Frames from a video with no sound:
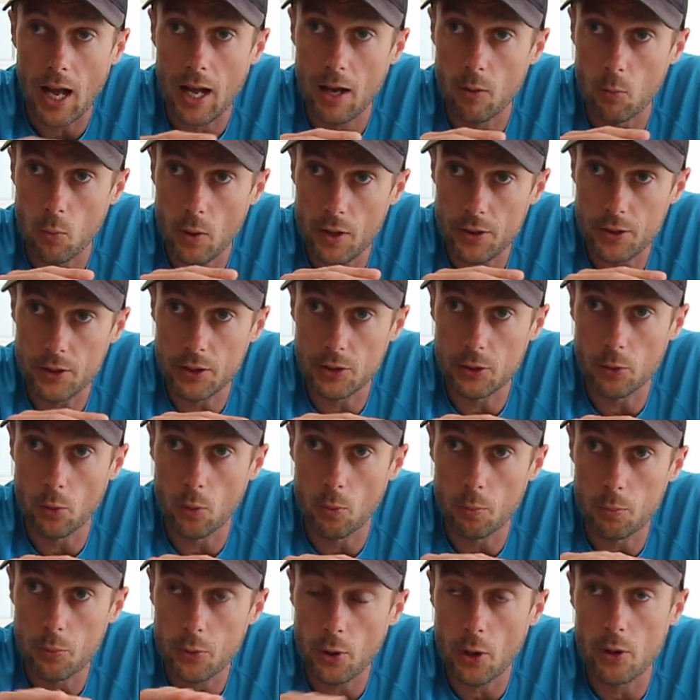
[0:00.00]
whether
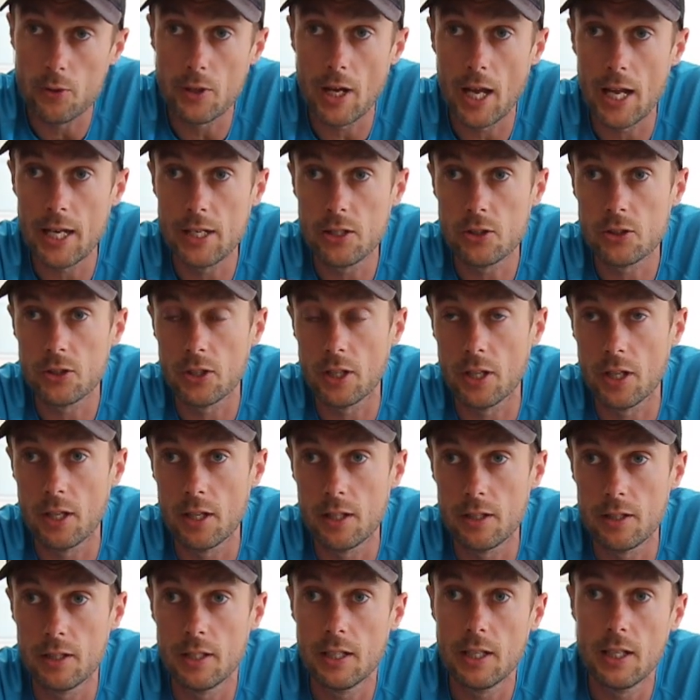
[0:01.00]
your
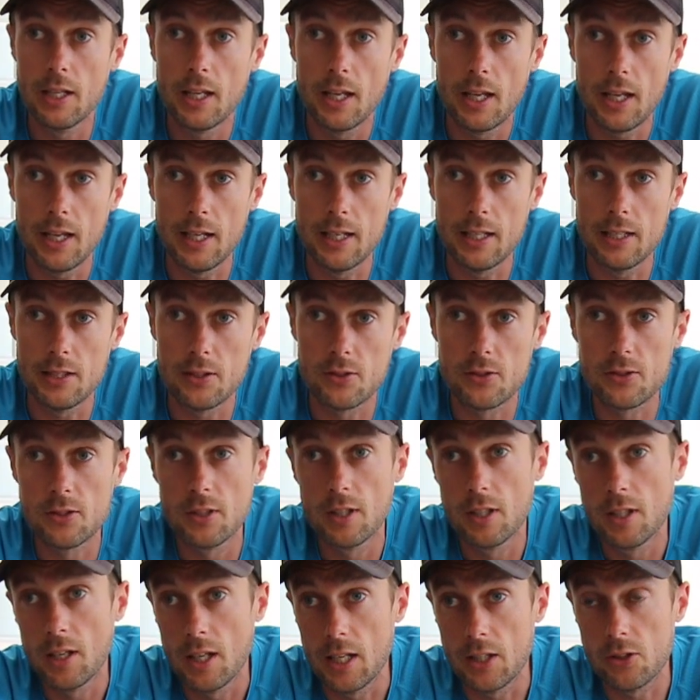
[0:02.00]
pronation
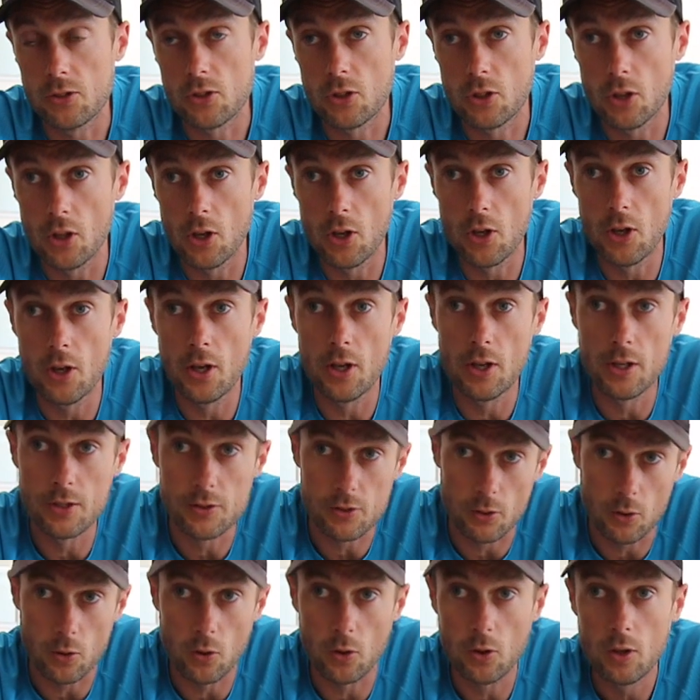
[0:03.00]
is good,
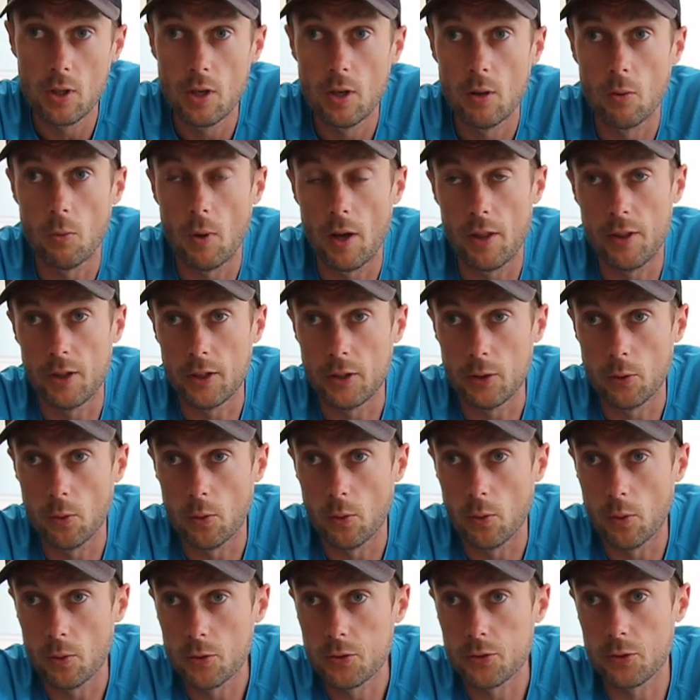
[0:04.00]
or whether
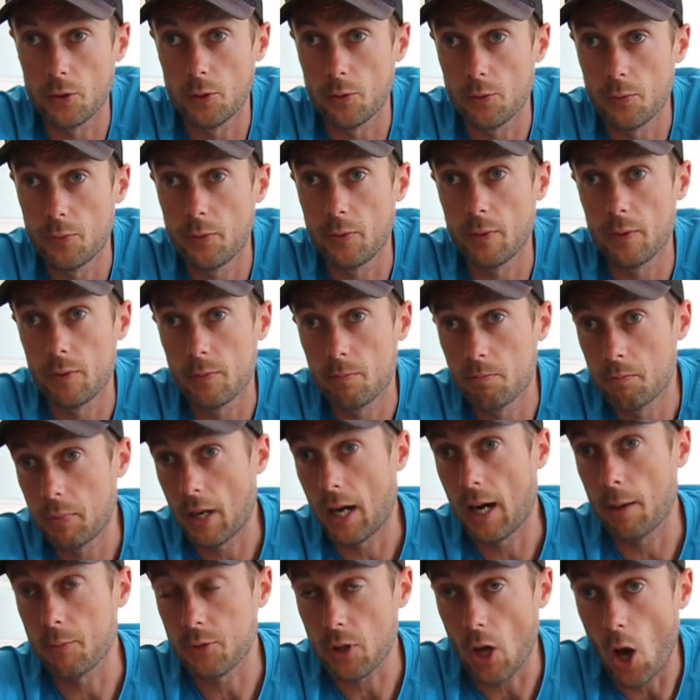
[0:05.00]
you're sort of
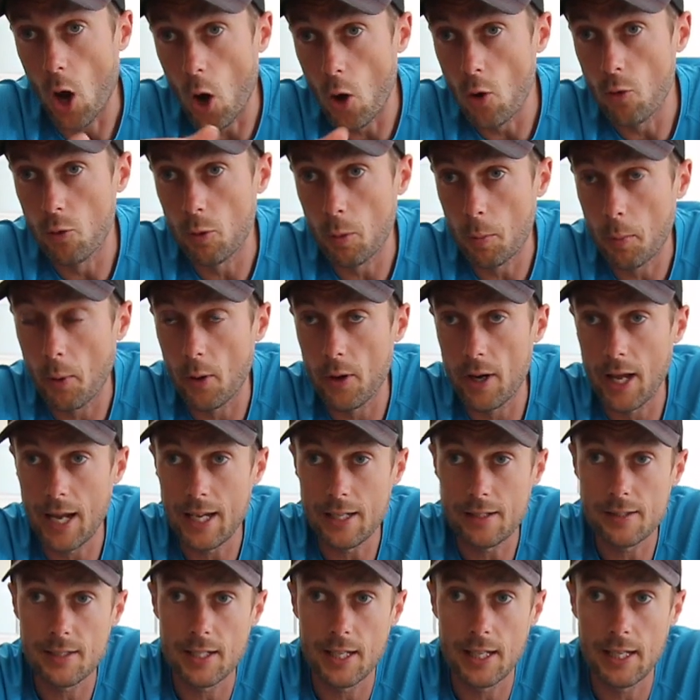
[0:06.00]
perhaps
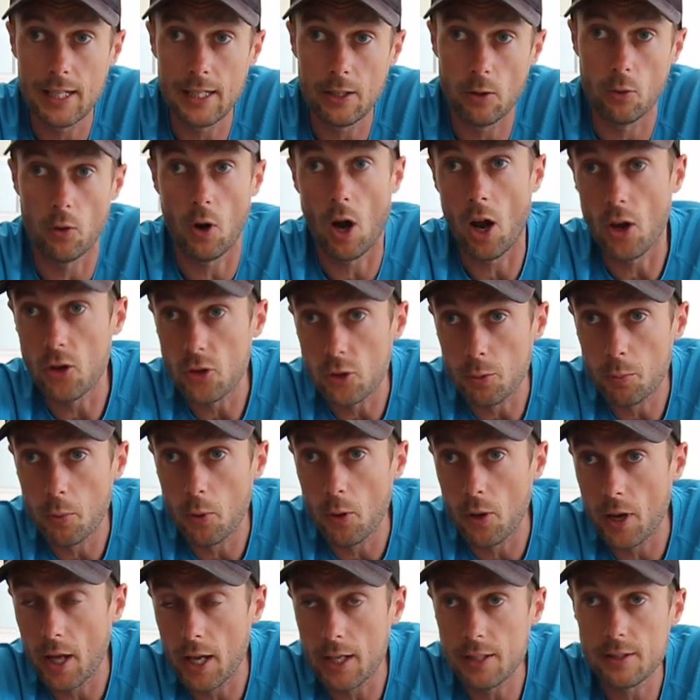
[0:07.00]
overpronating or
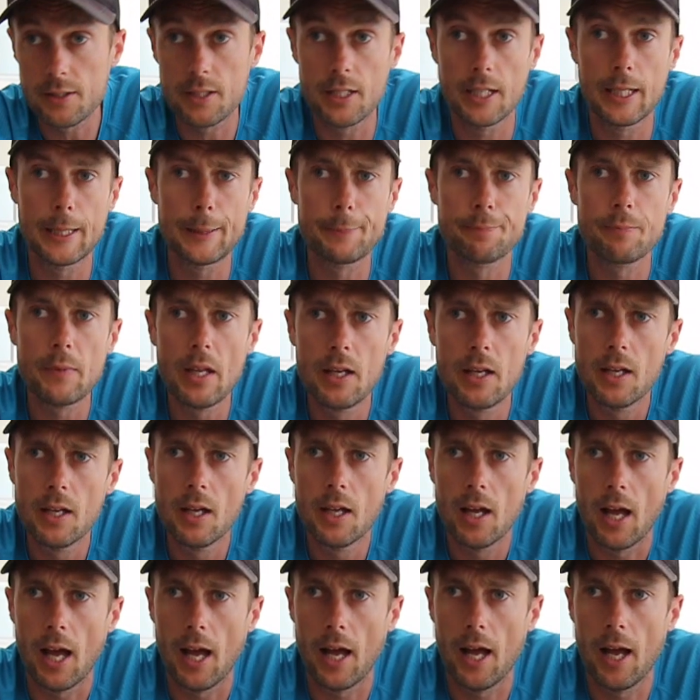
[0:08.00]
underpronating.
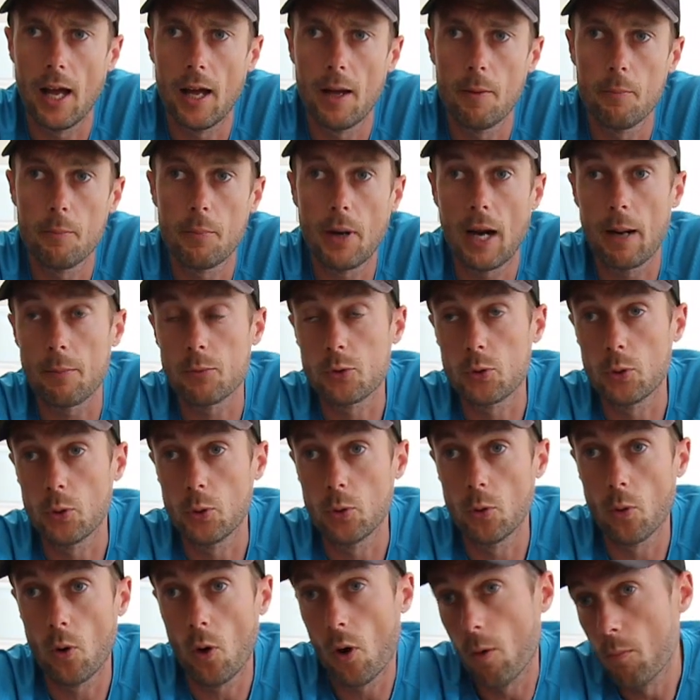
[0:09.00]
Perhaps
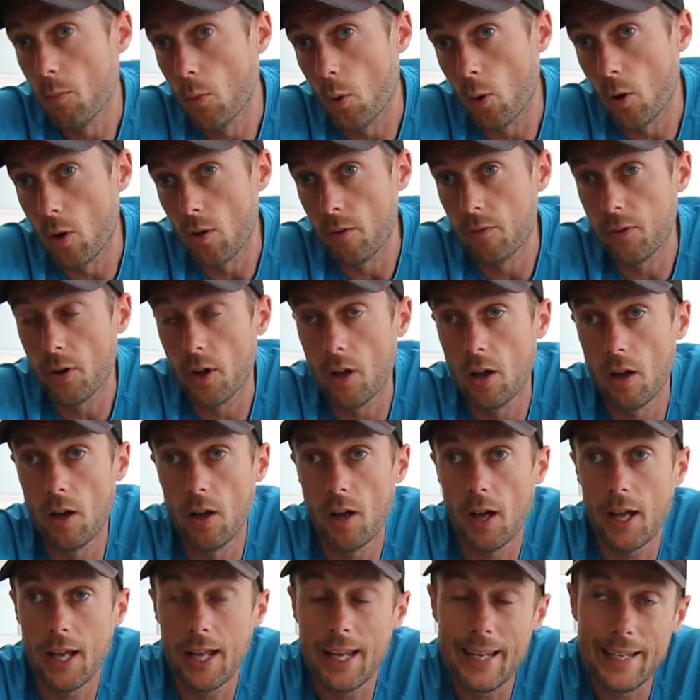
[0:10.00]
you are more of
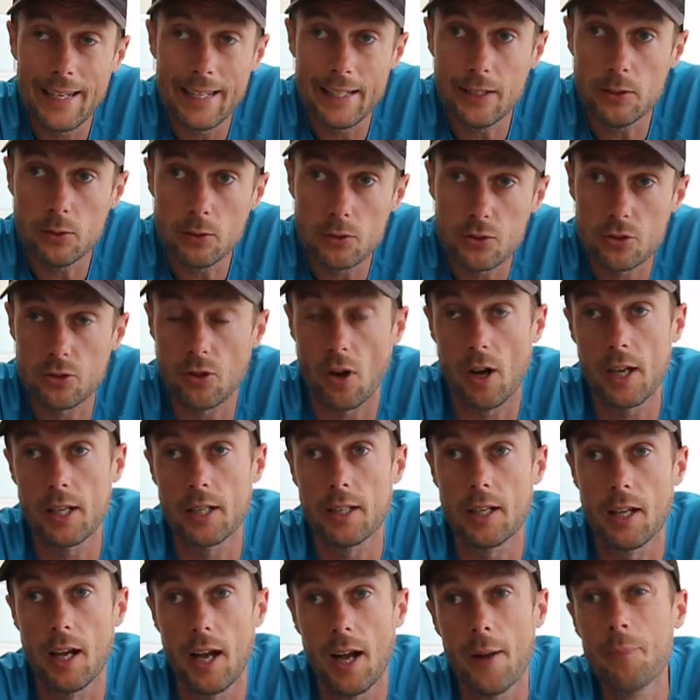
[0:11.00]
a heel
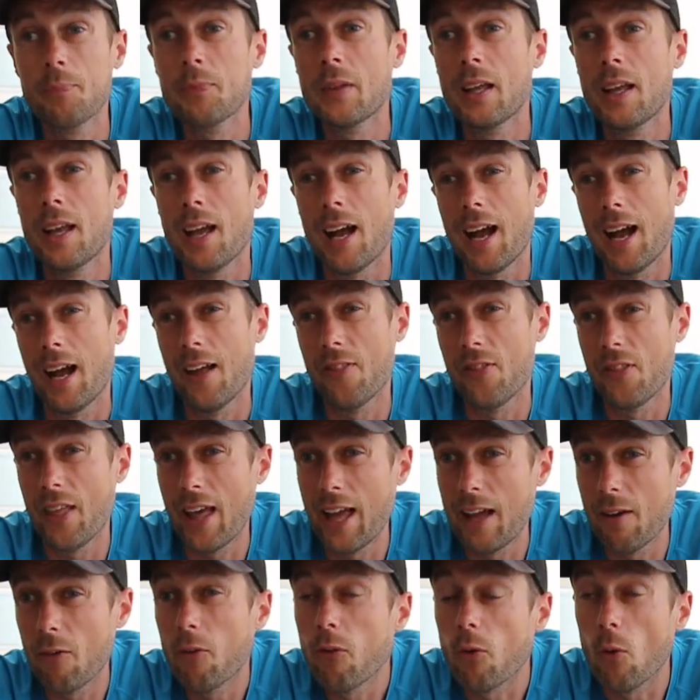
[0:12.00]
striker, and
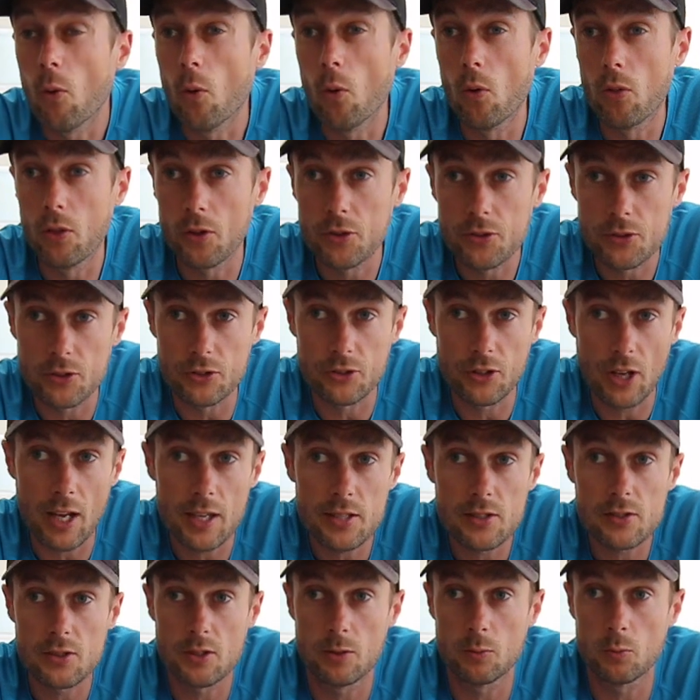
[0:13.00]
therefore the
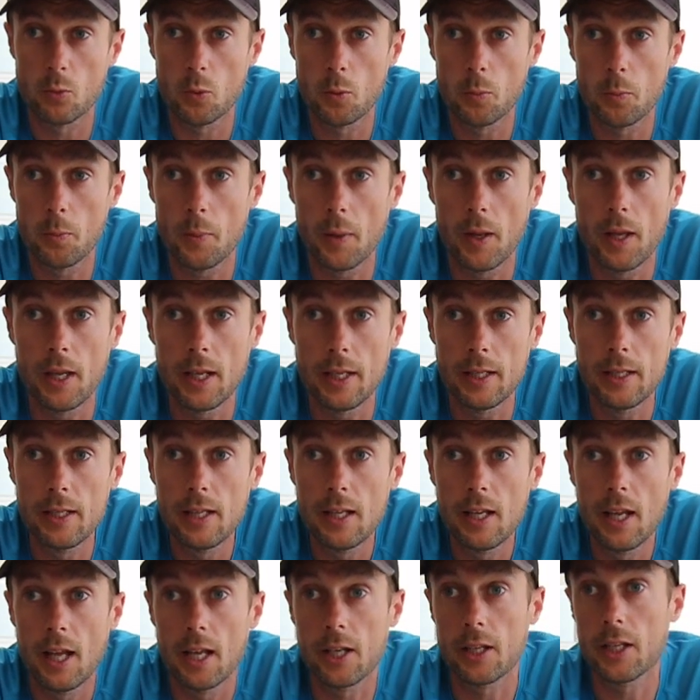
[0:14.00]
suggestion will be,
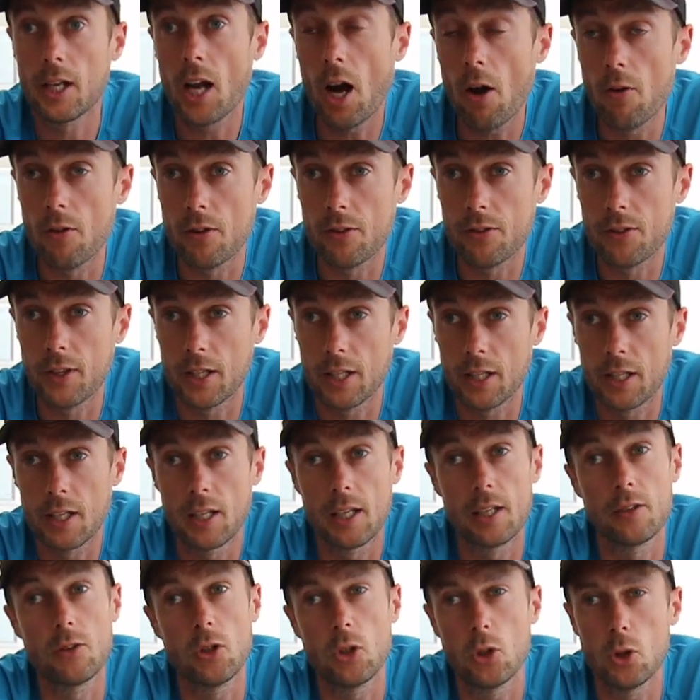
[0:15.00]
in current
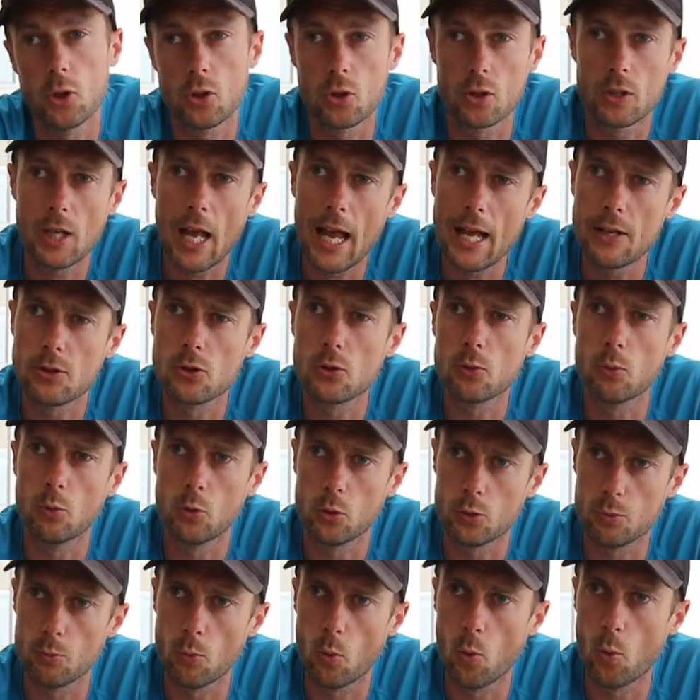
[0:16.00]
thinking, that you should head
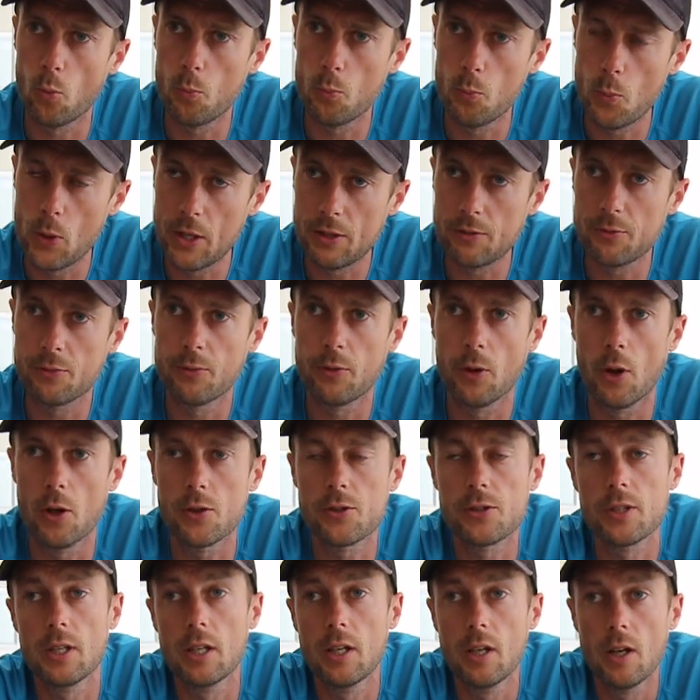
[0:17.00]
towards more midfoot